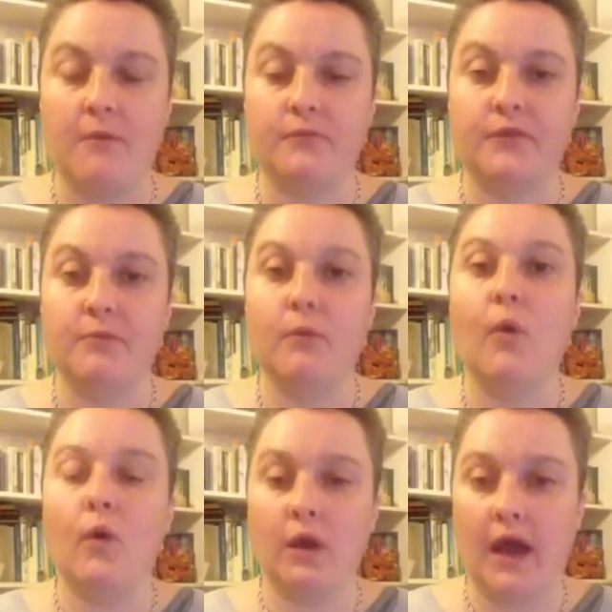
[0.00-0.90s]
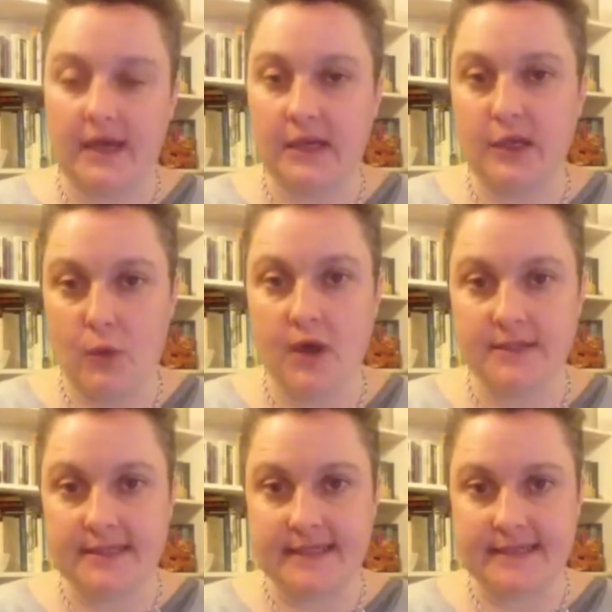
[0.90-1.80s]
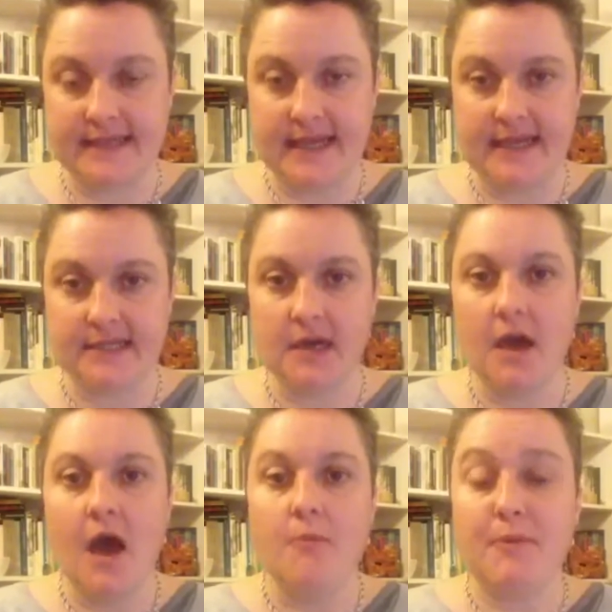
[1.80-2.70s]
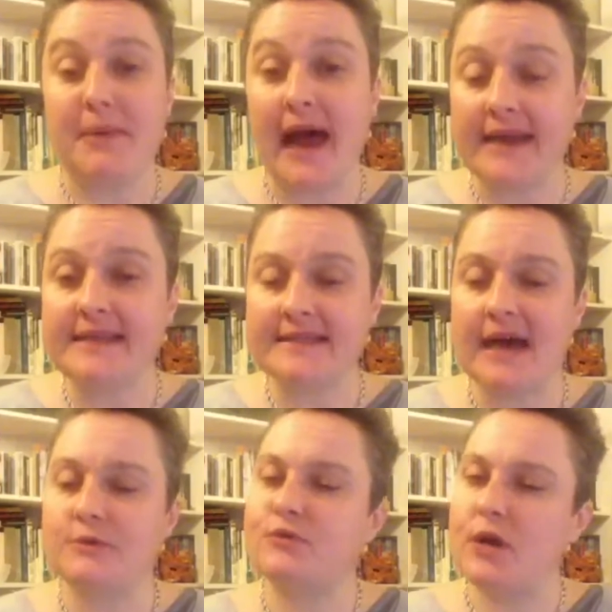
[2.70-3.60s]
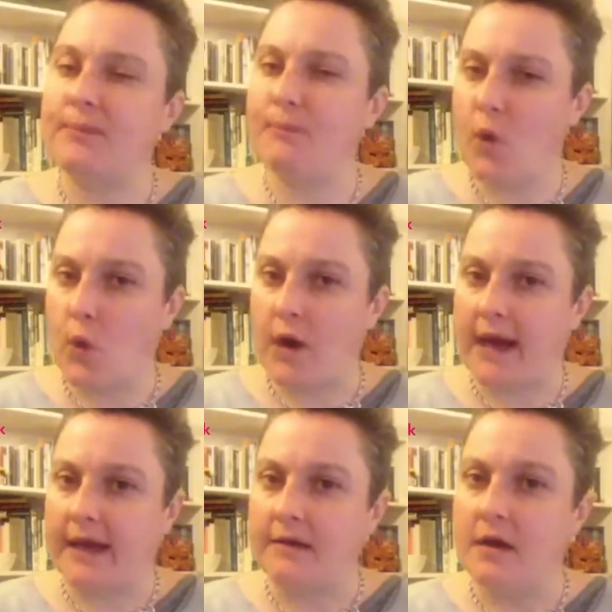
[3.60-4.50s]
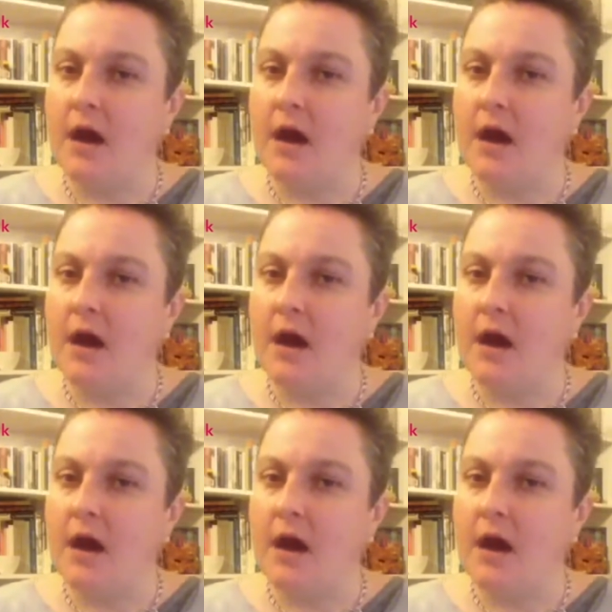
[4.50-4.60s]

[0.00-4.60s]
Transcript: the more likely you are to succeed. But planning sounds really boring.